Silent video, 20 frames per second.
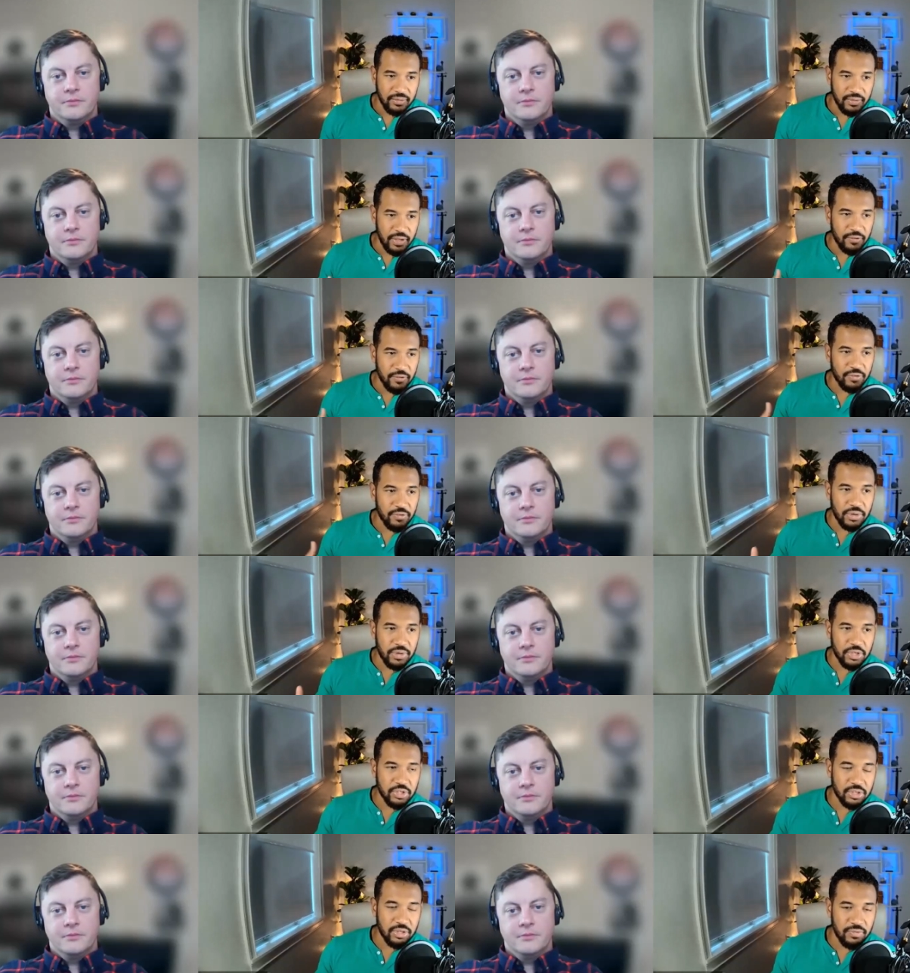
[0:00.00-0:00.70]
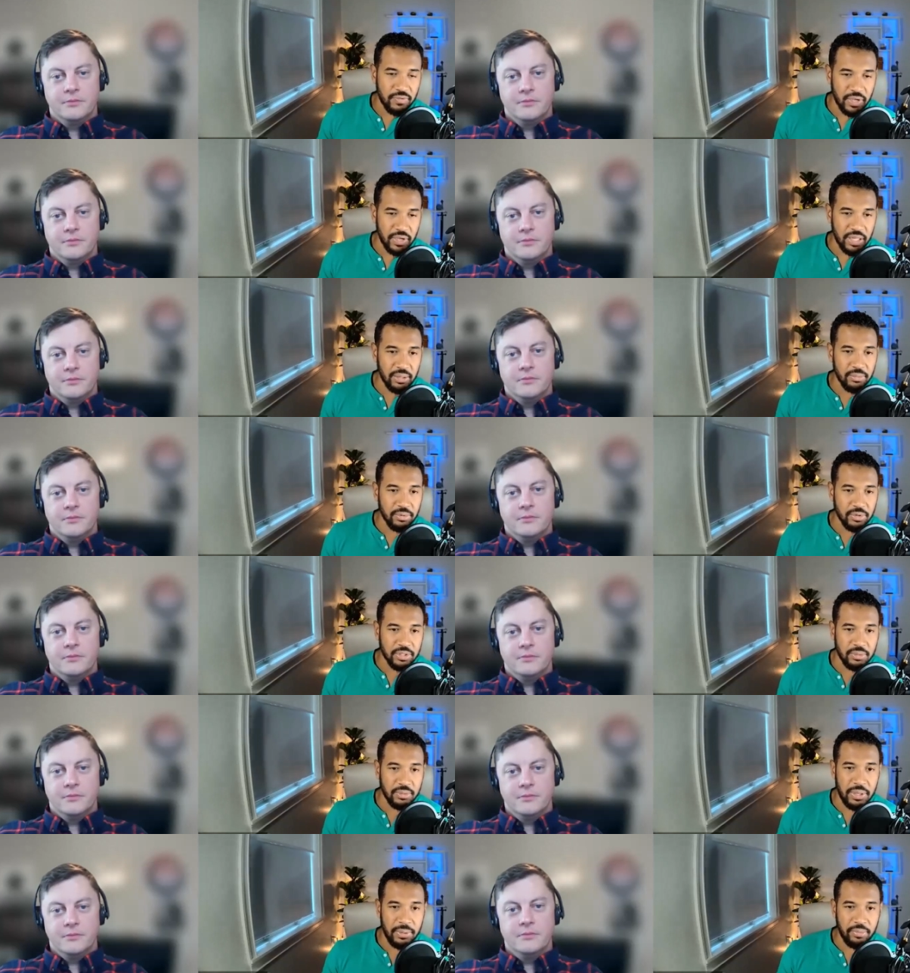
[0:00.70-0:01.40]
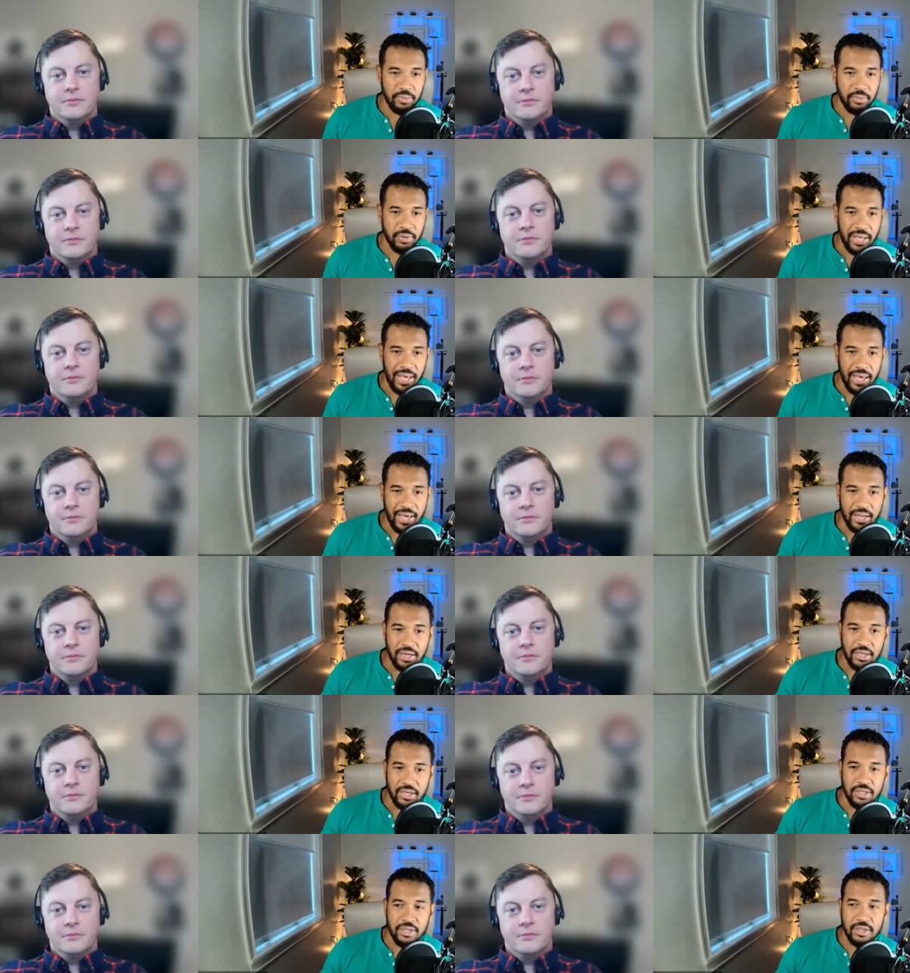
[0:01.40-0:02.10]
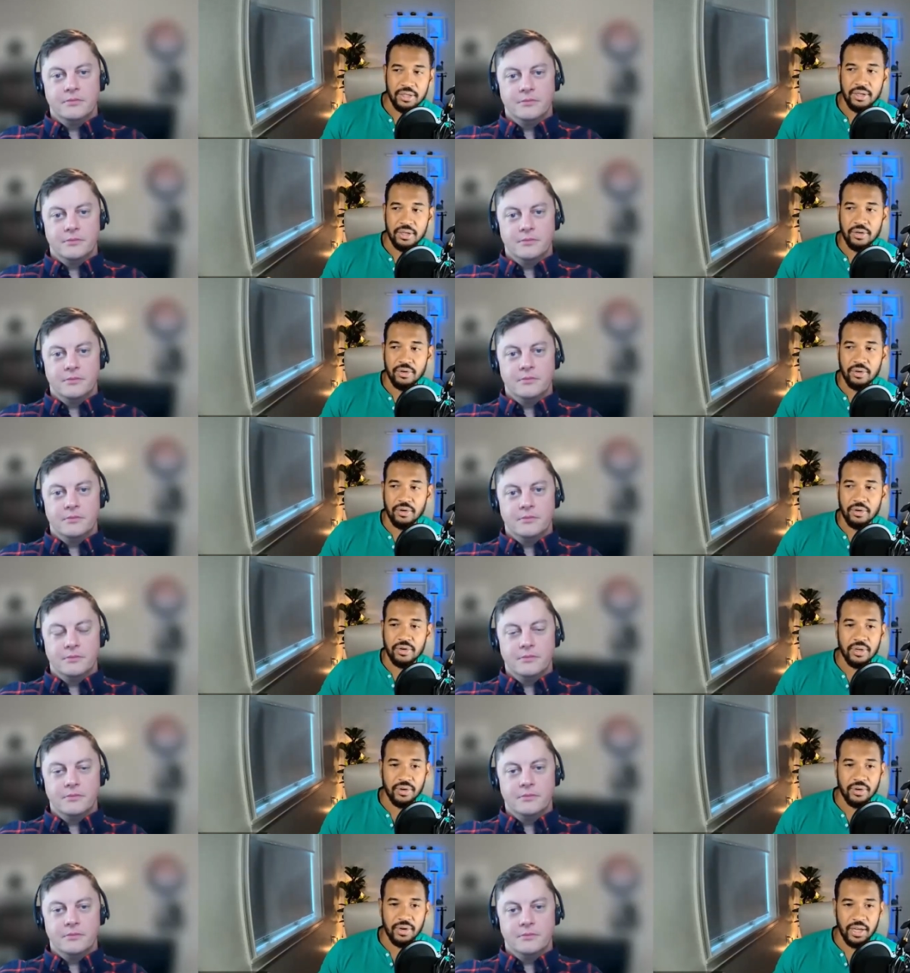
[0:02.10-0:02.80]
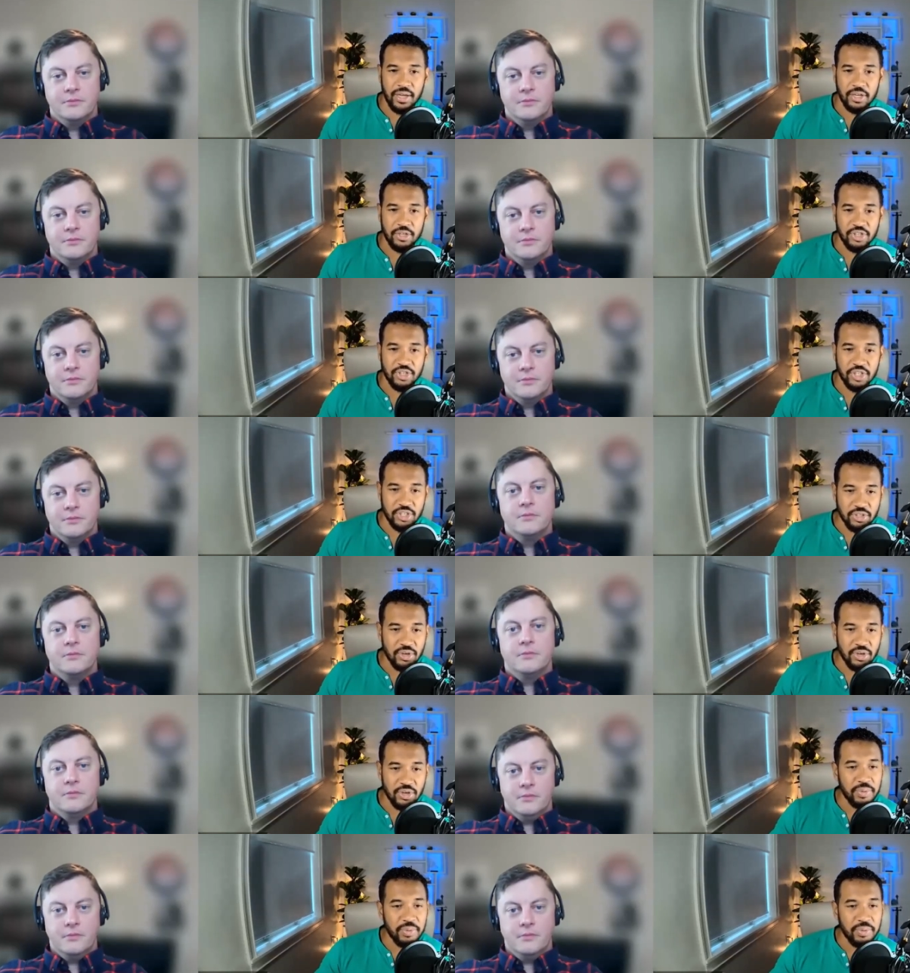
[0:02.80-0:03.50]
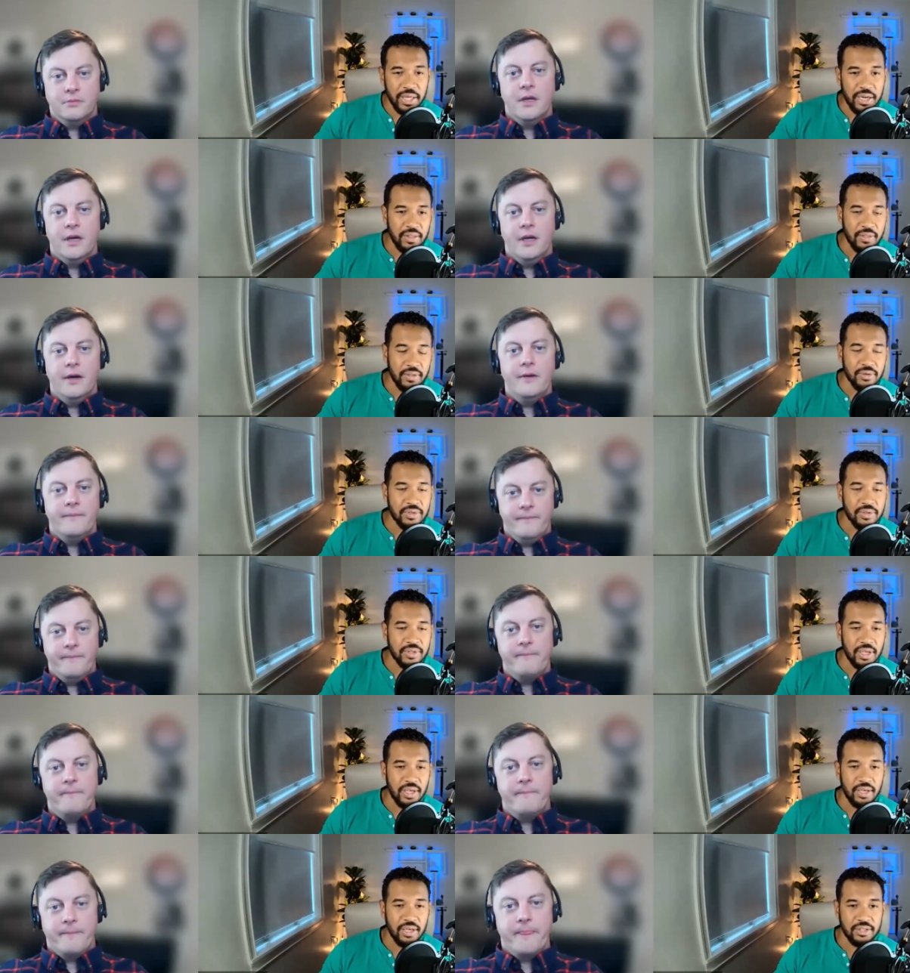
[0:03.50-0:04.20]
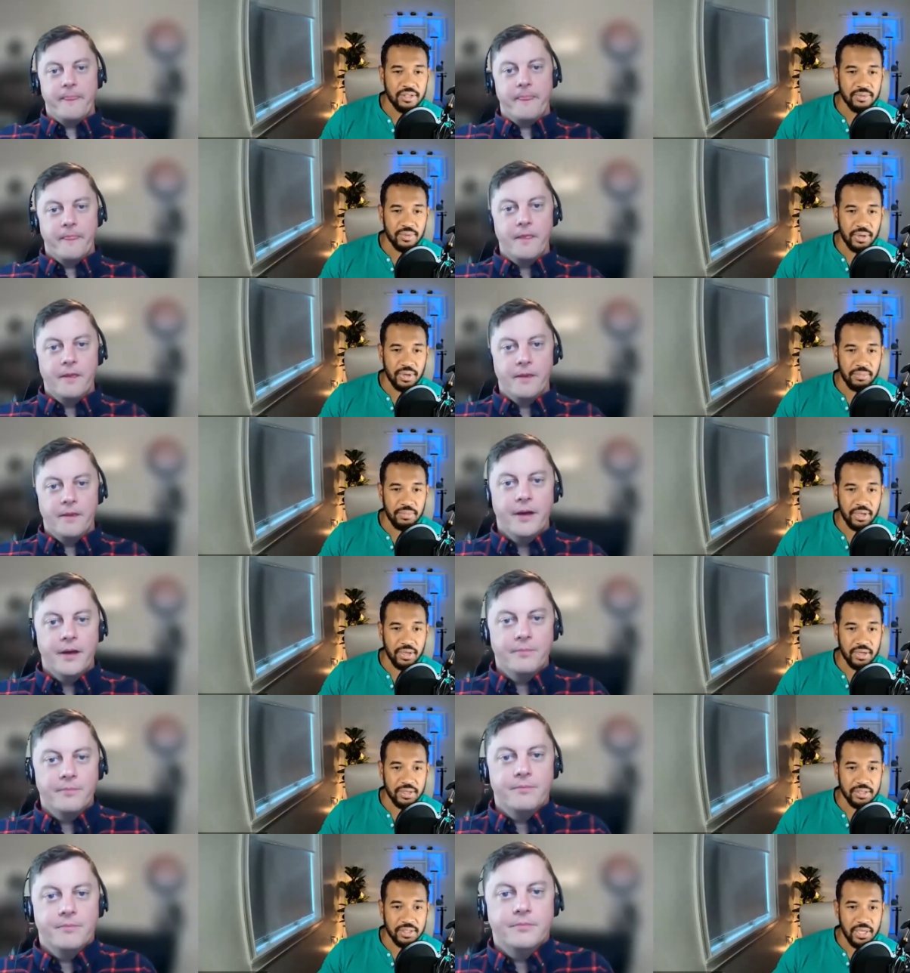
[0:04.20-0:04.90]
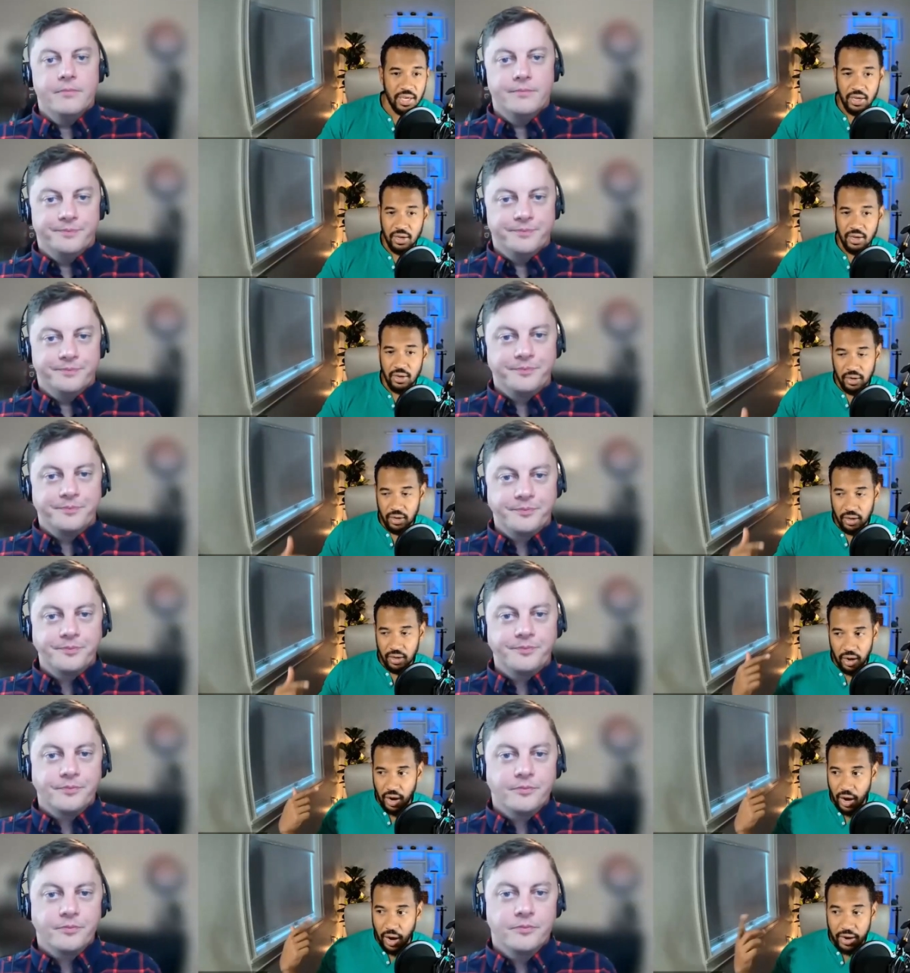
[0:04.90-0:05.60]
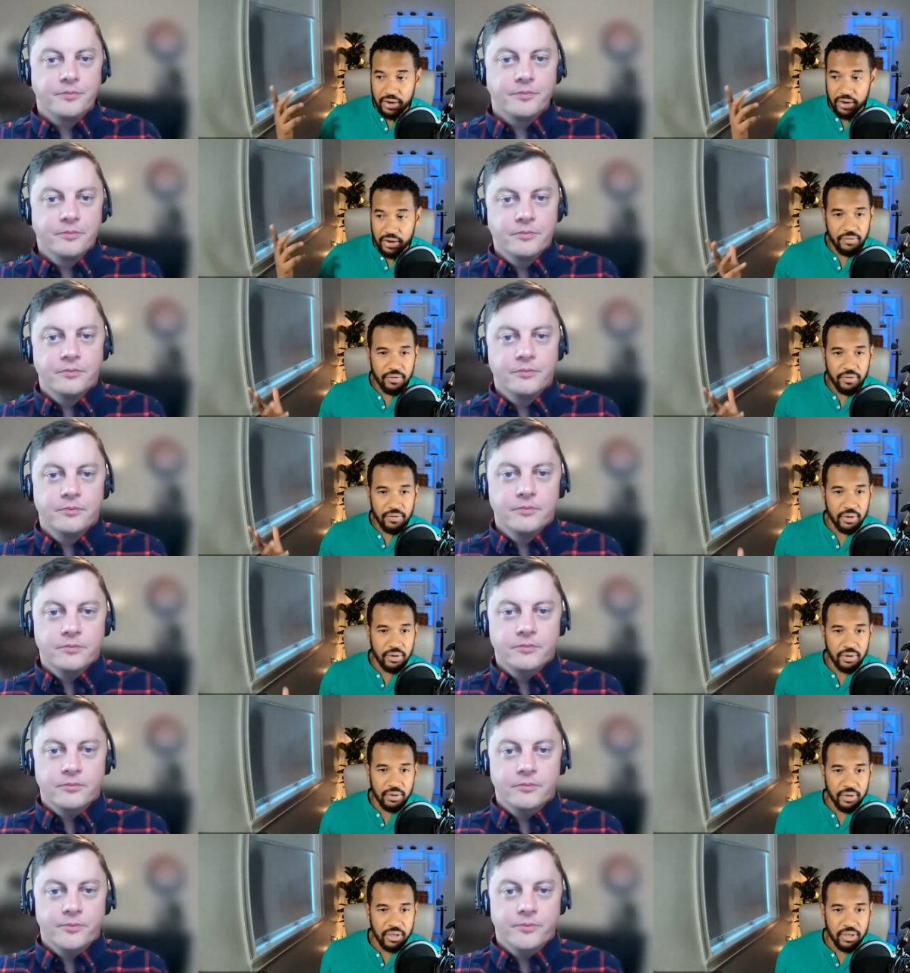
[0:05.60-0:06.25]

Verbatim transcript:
Speaker 1: information available to people at a, an earlier age. Just start planting yeah. those seeds, right? Because yeah I never